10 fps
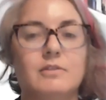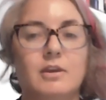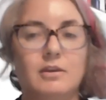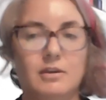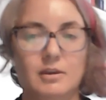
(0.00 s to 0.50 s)

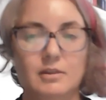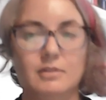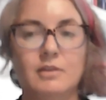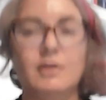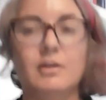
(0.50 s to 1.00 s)

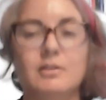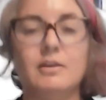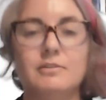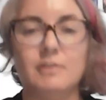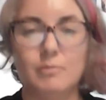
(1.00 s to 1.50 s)
taking
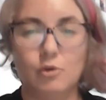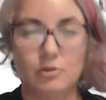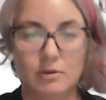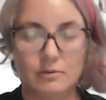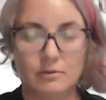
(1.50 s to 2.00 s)

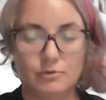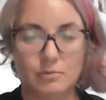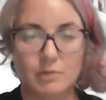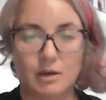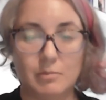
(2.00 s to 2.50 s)
testimonies from
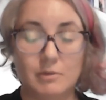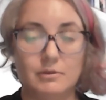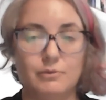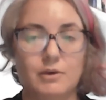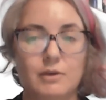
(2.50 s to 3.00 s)
Nakba
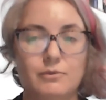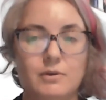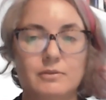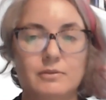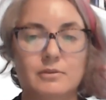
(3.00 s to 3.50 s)

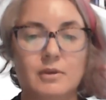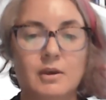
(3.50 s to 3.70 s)
survivors,